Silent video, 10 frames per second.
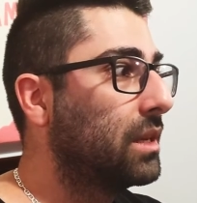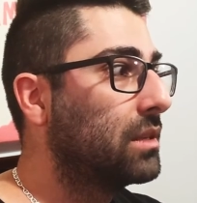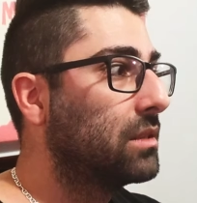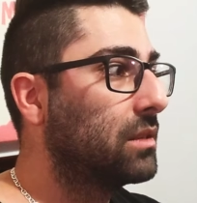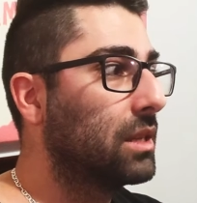
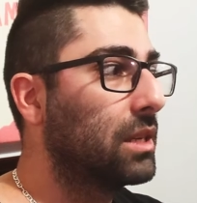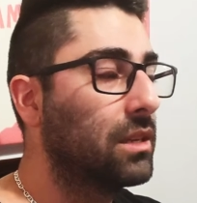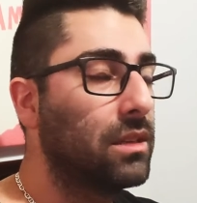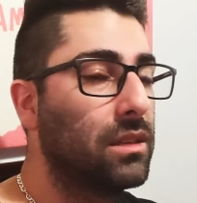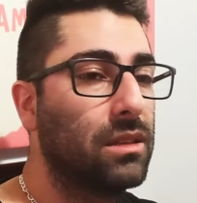So,
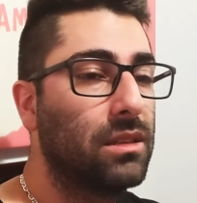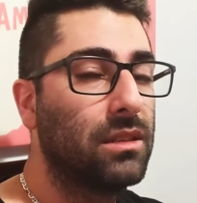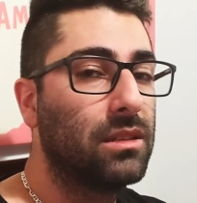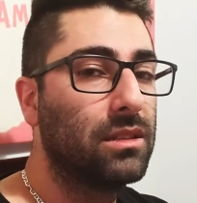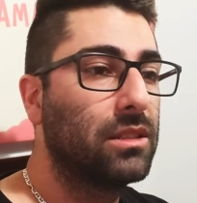like,
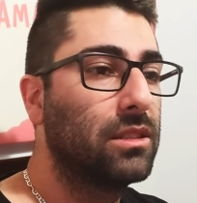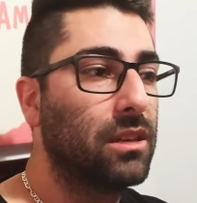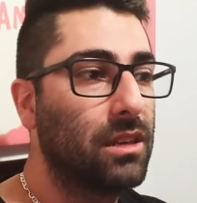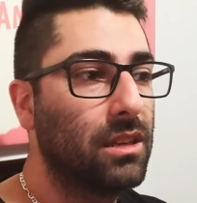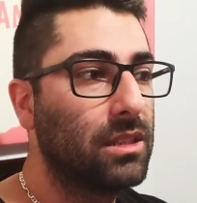she's
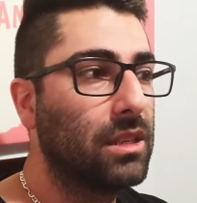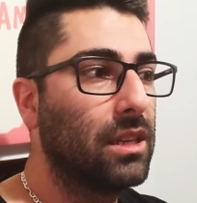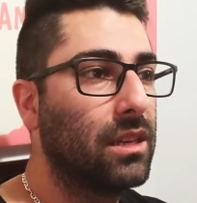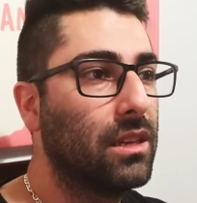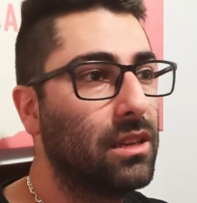not as,
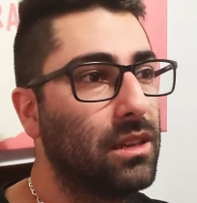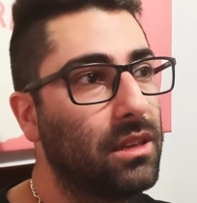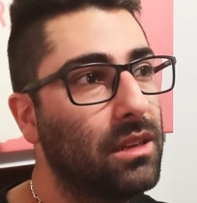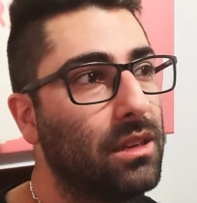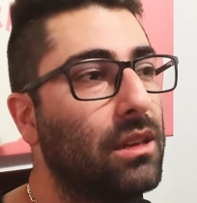like,
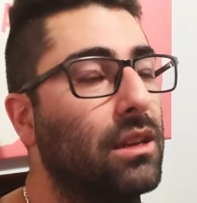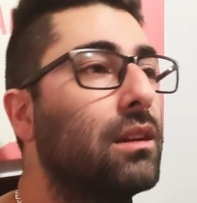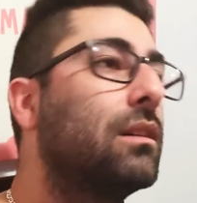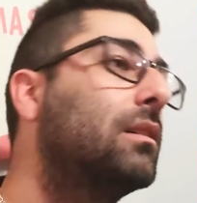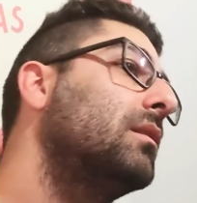
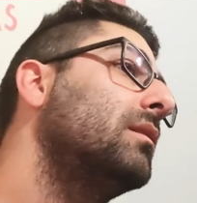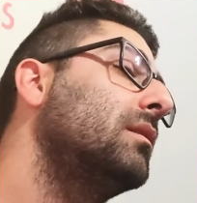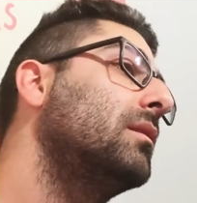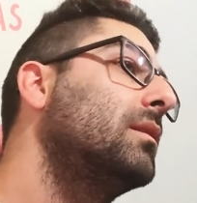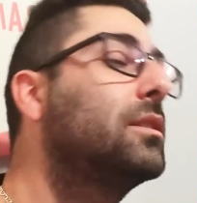
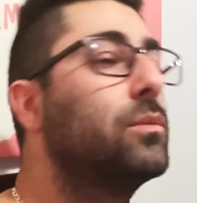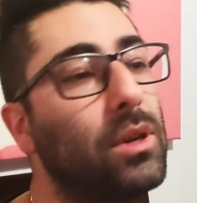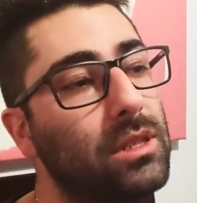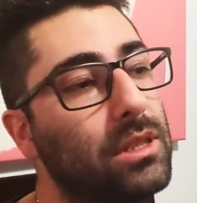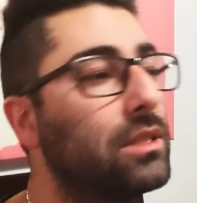let's
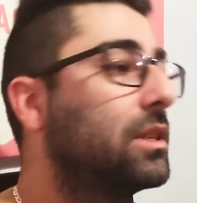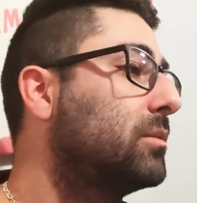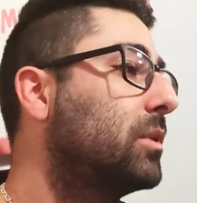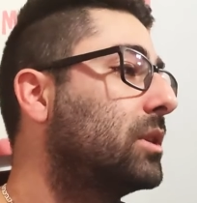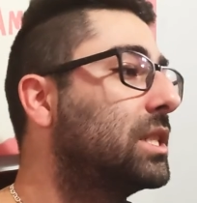watch this. Now
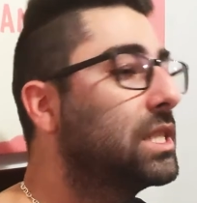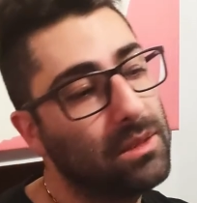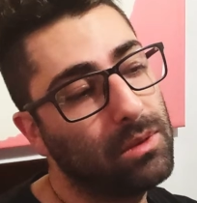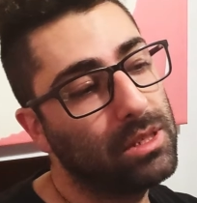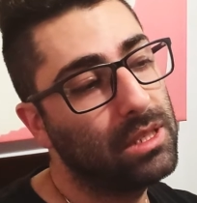
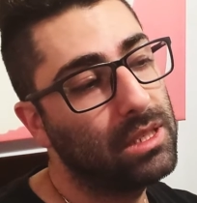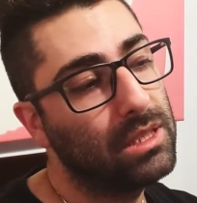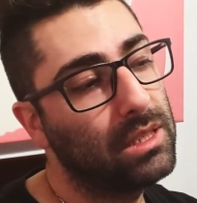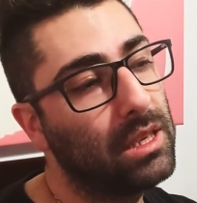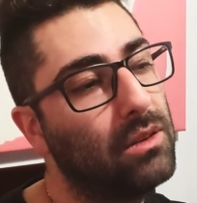
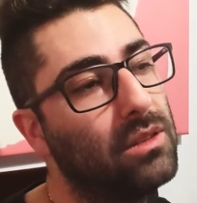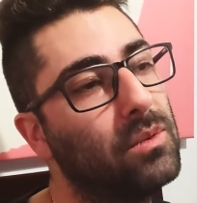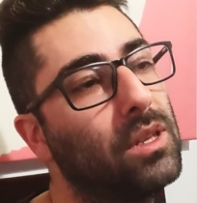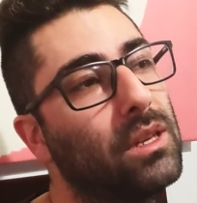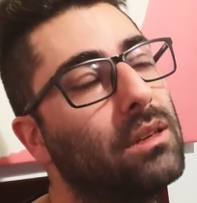it's
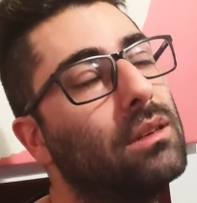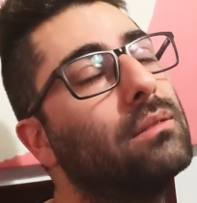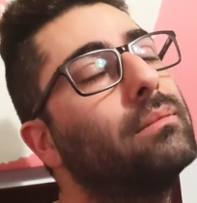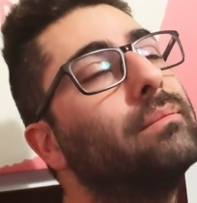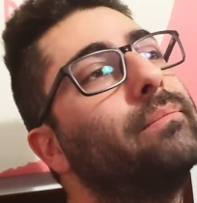more like,
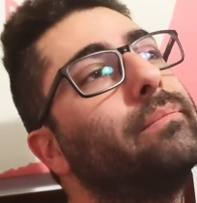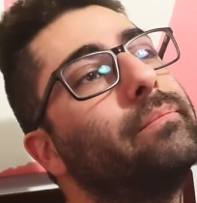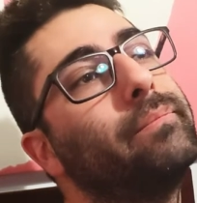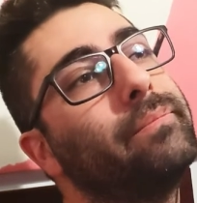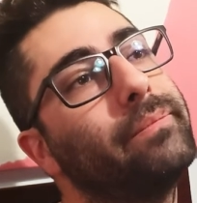I'm
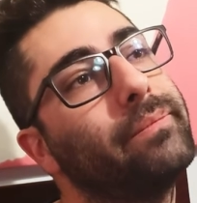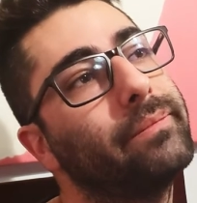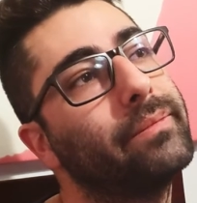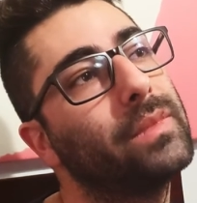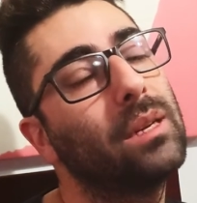
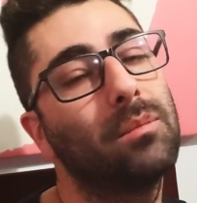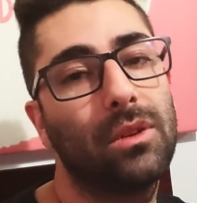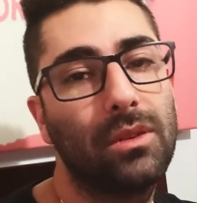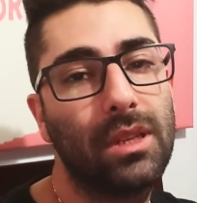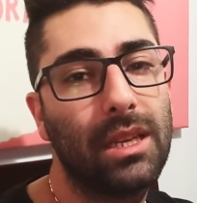
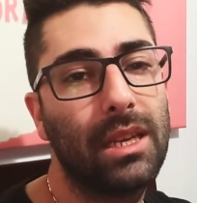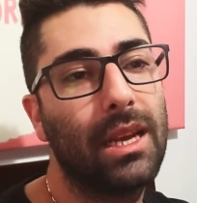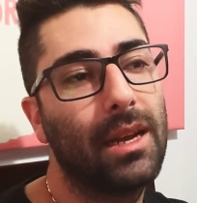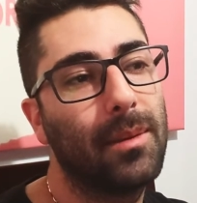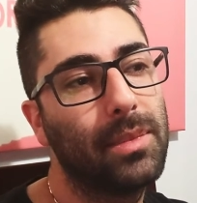gonna go take a
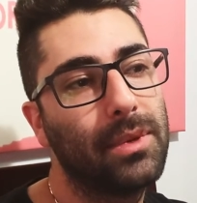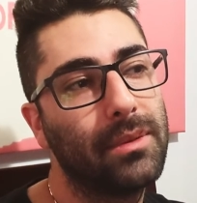nap.